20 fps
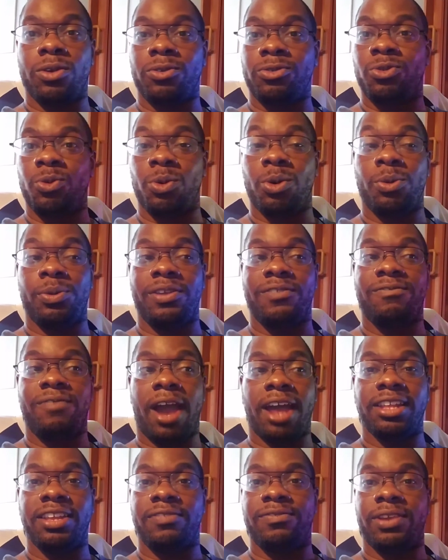will we
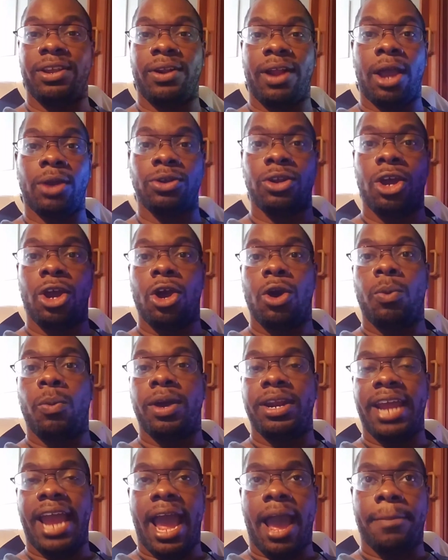finally figure out
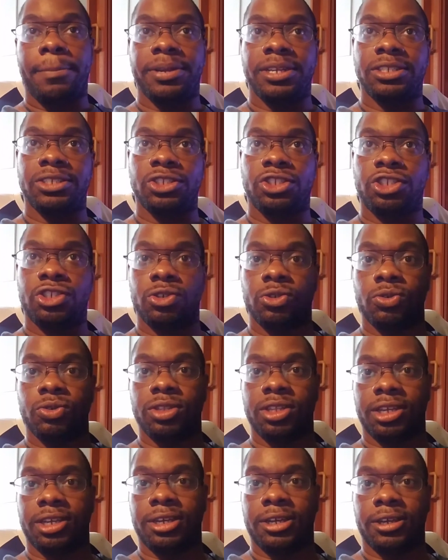what happened to
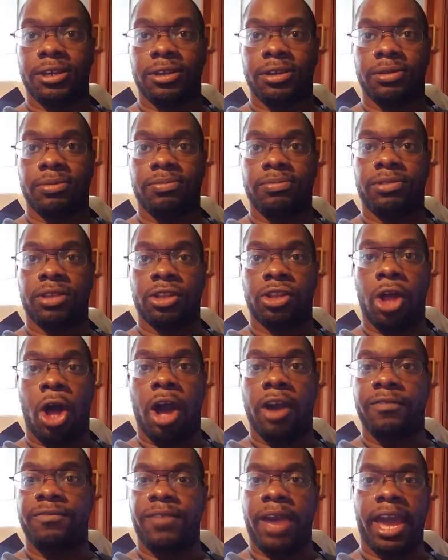the the
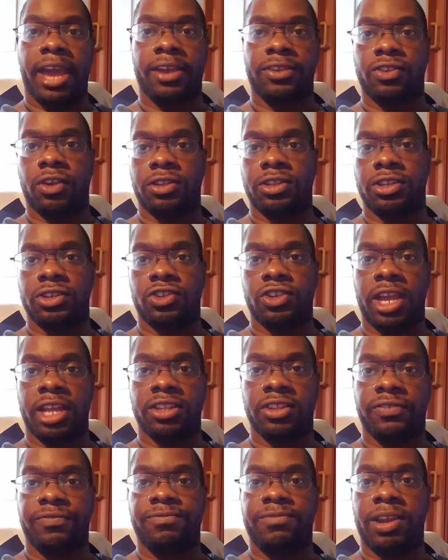long fangs on the
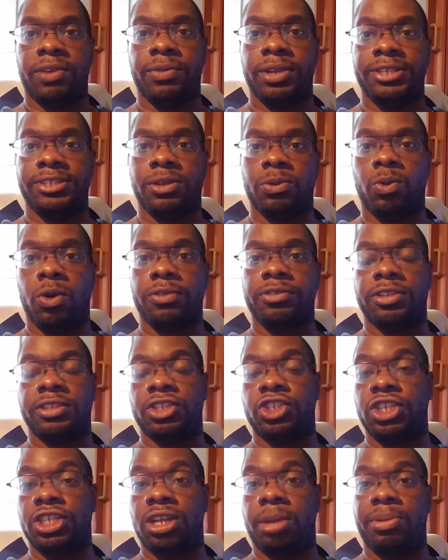and the Fenrisian wolves on the
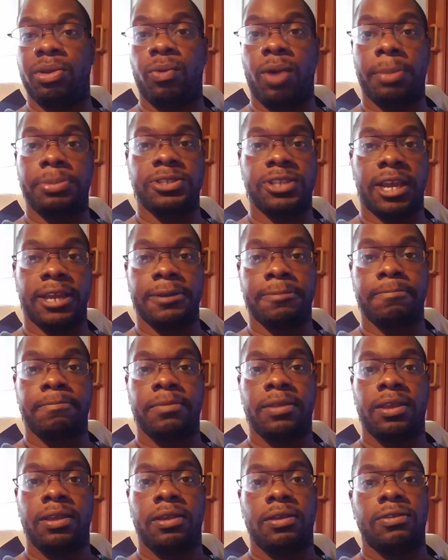GW website?
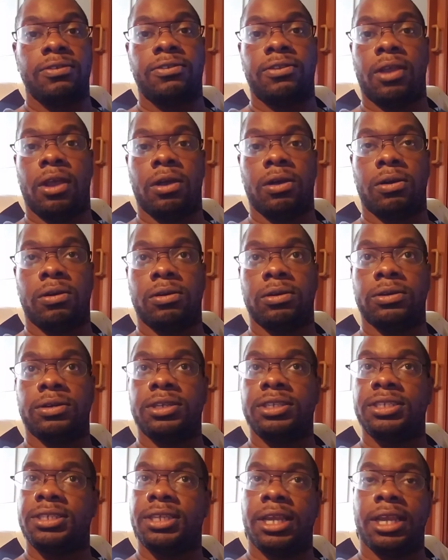So
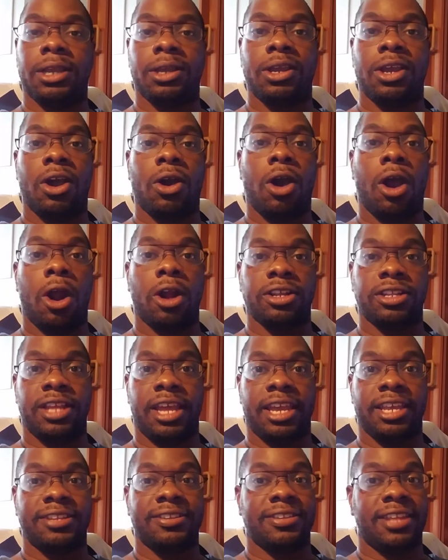it's like, are
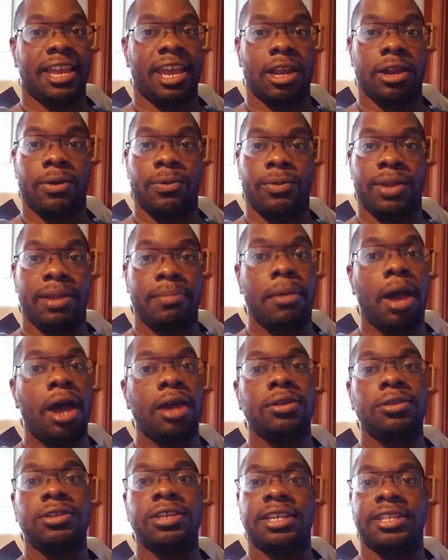they? Did they get a
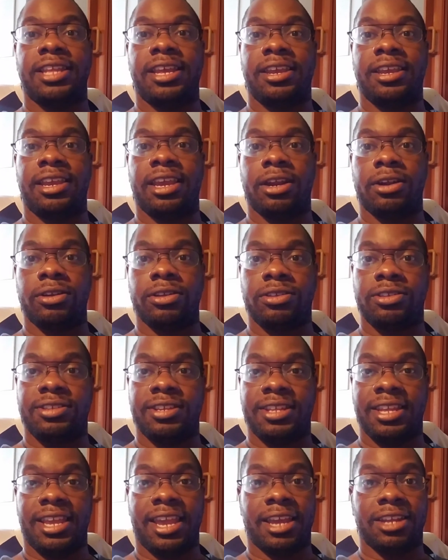remodel? Did they get?
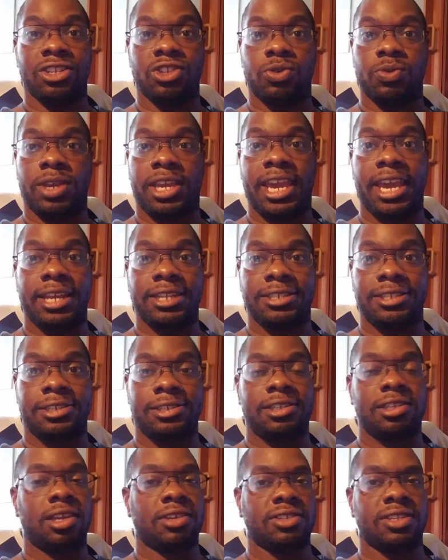Did they get new
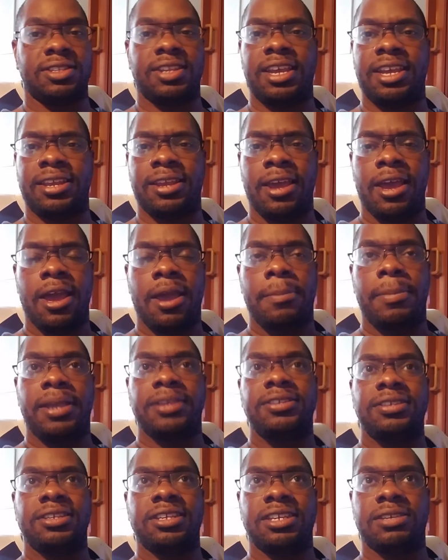kits? Because it's like
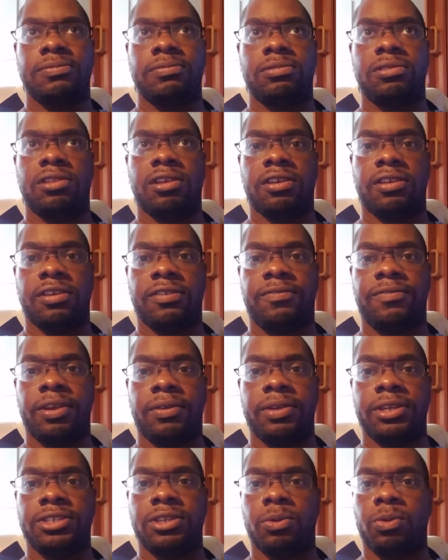basically the
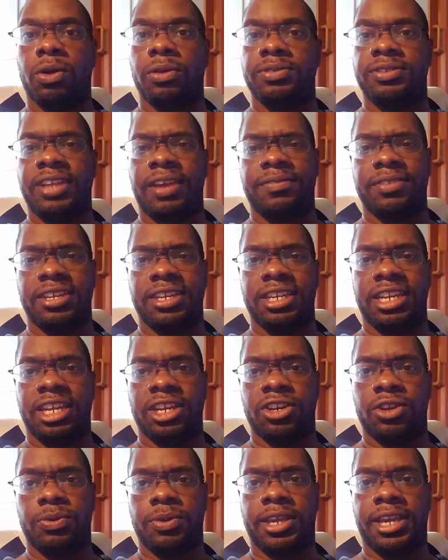Fenrisian wolves definitely
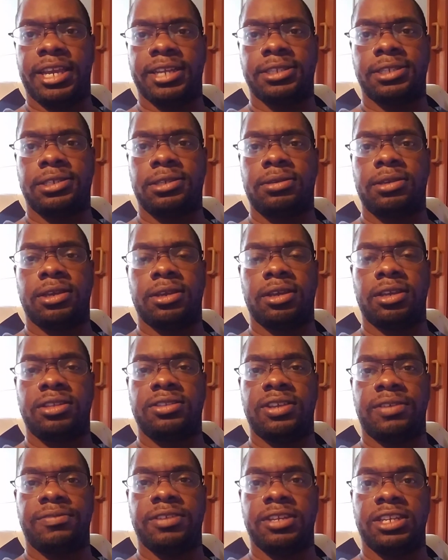need new kits.
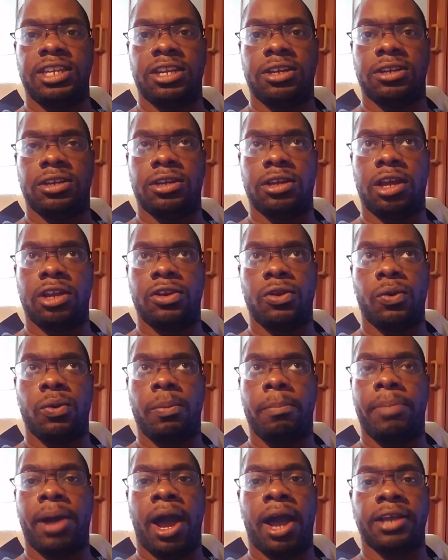Definitely need a, a new
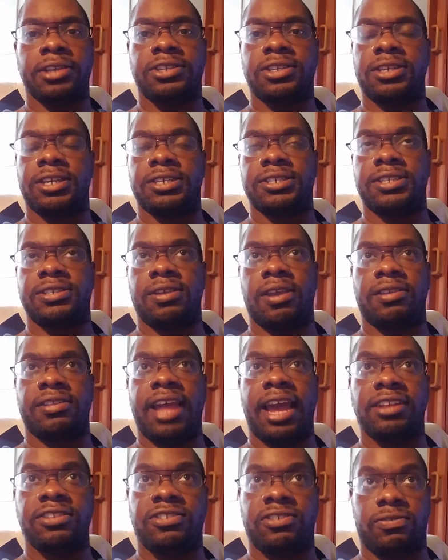box because it's like
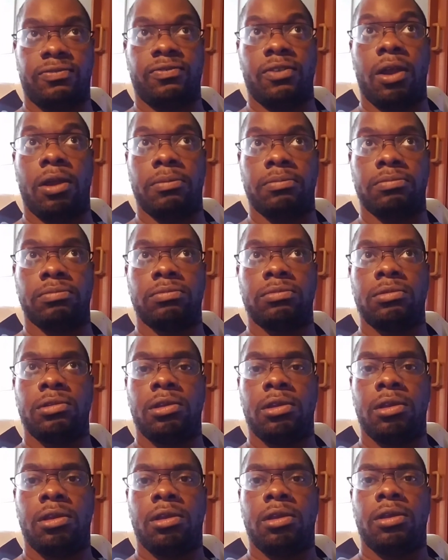that's from.
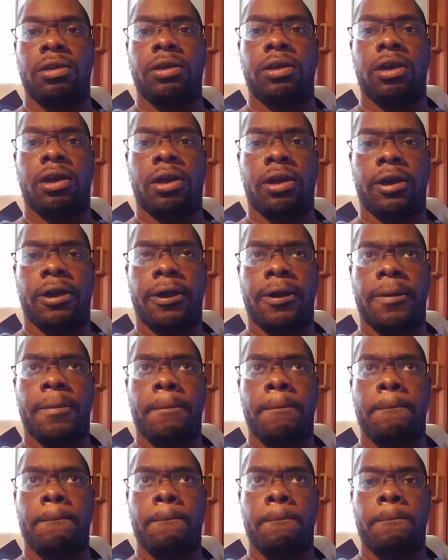Uh,
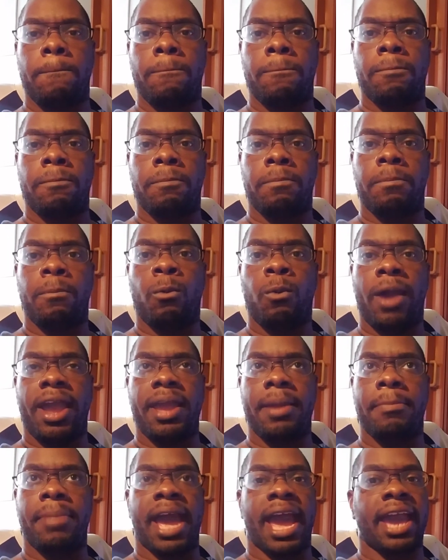
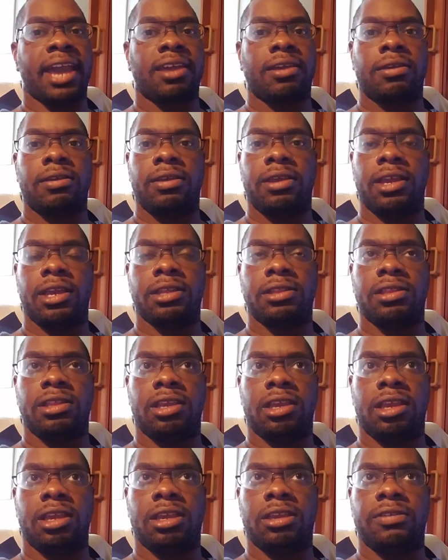way back in
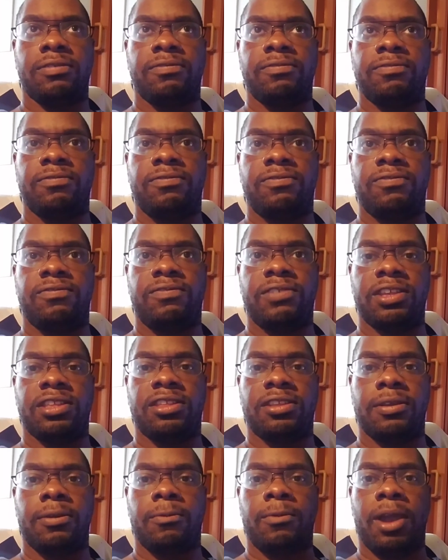the
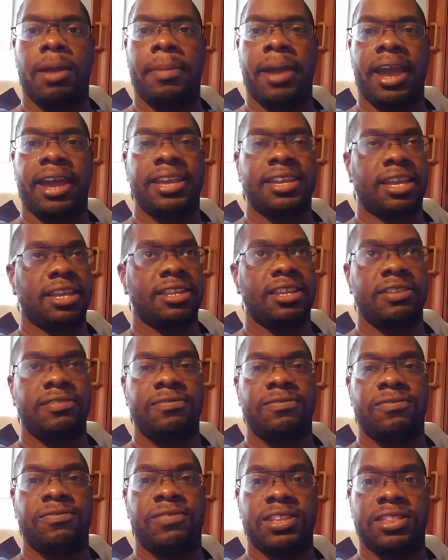fifth, way back I think
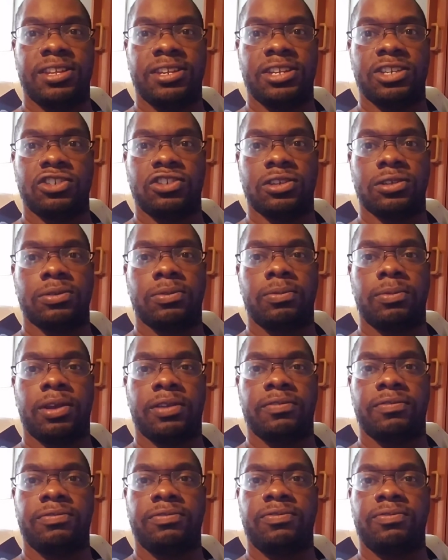fifth edition
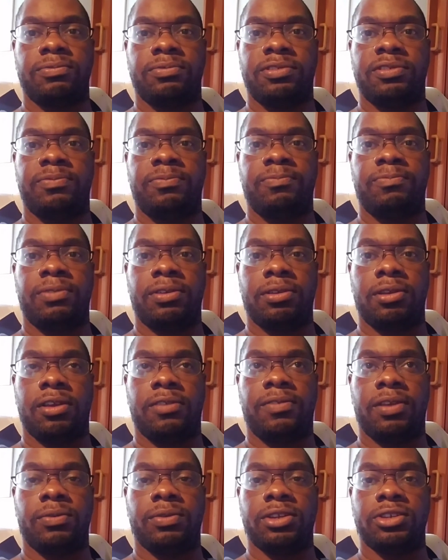when uh,
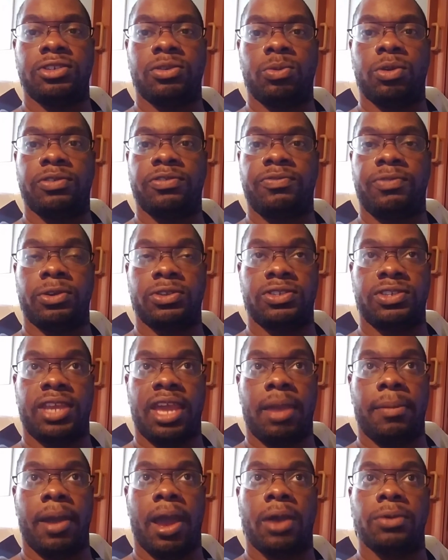rules and Wolves first
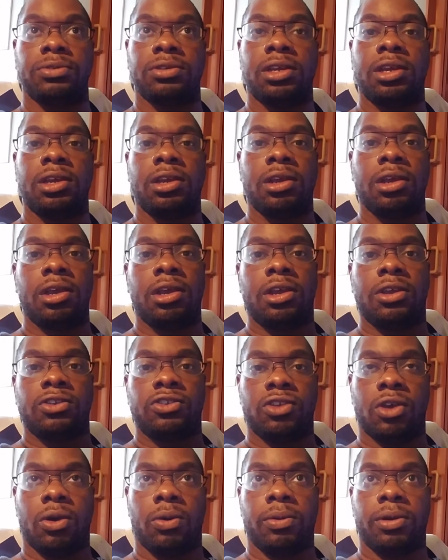came out.
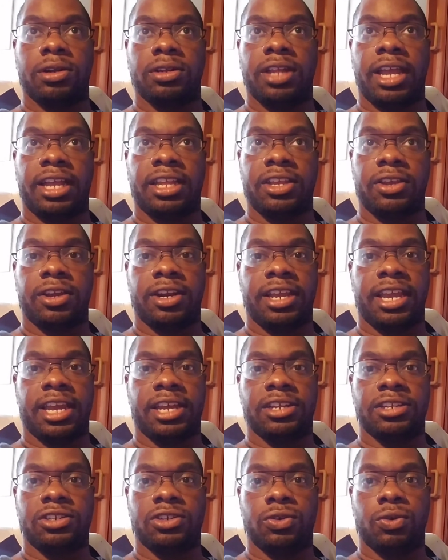So we're likely going to
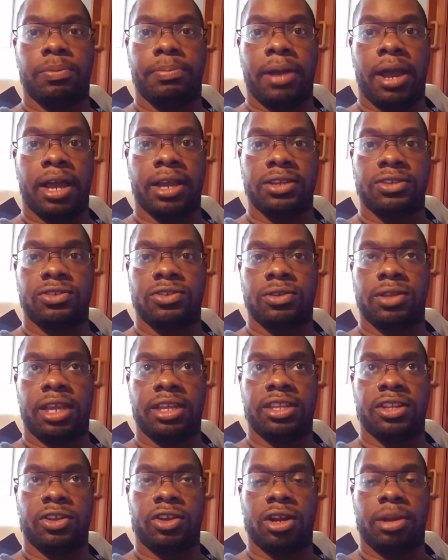get new box. So
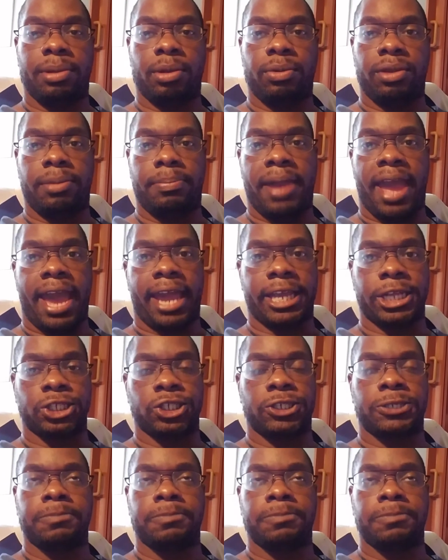likely they're going to be repackaged,